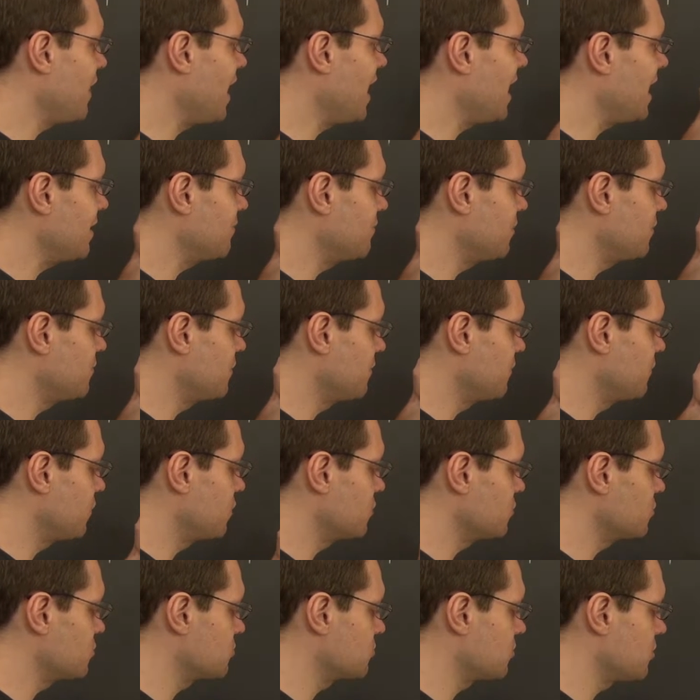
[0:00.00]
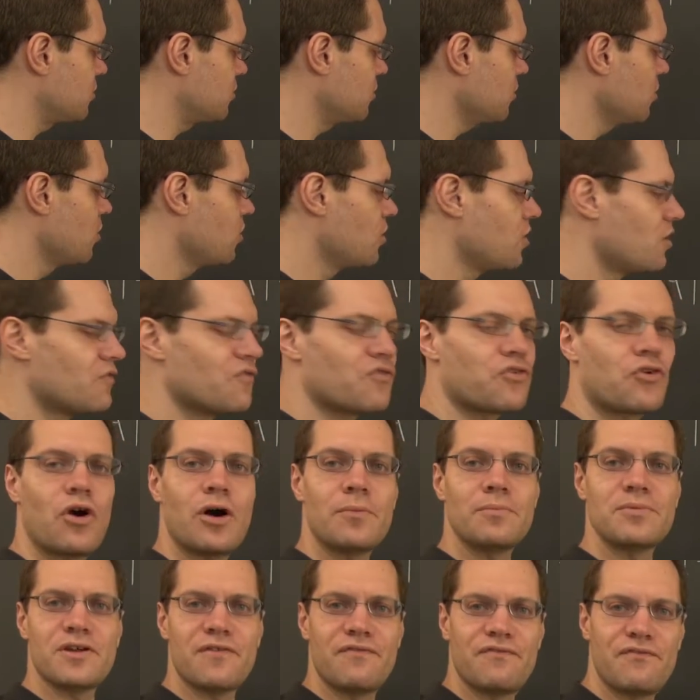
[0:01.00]
5 of the first row
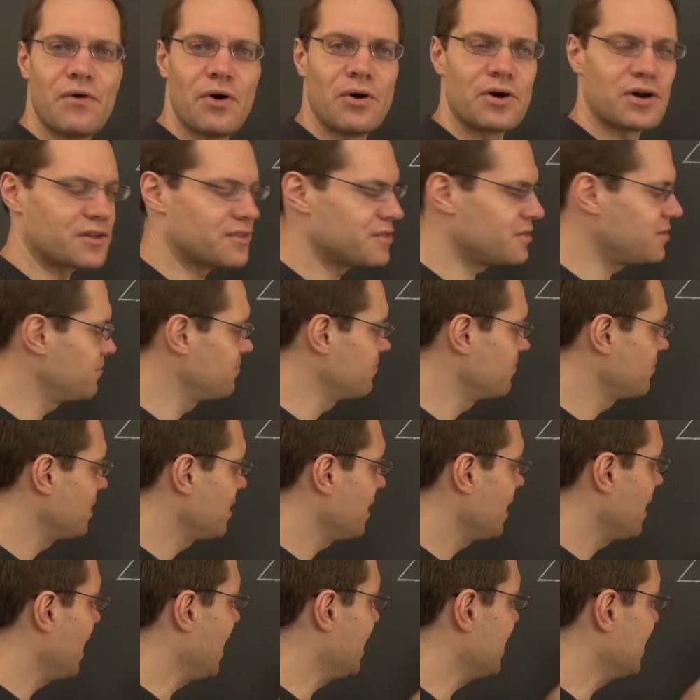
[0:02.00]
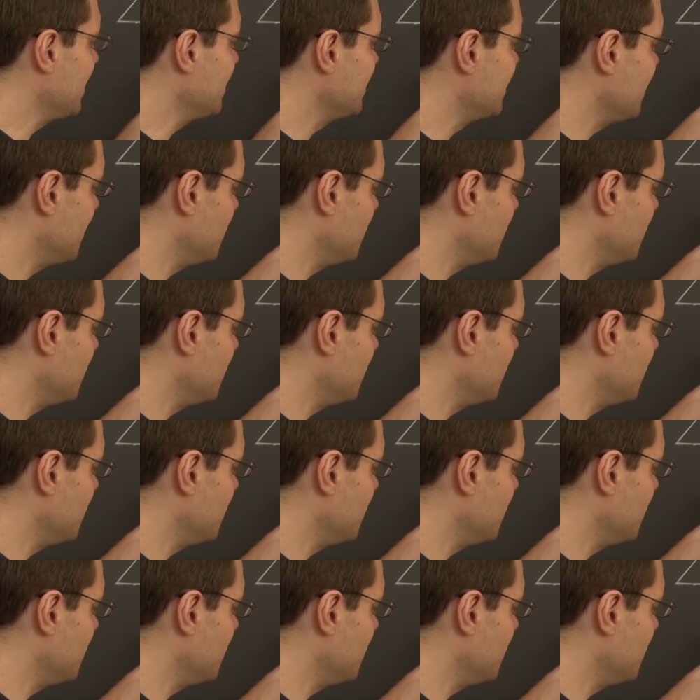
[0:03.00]
from the fourth and end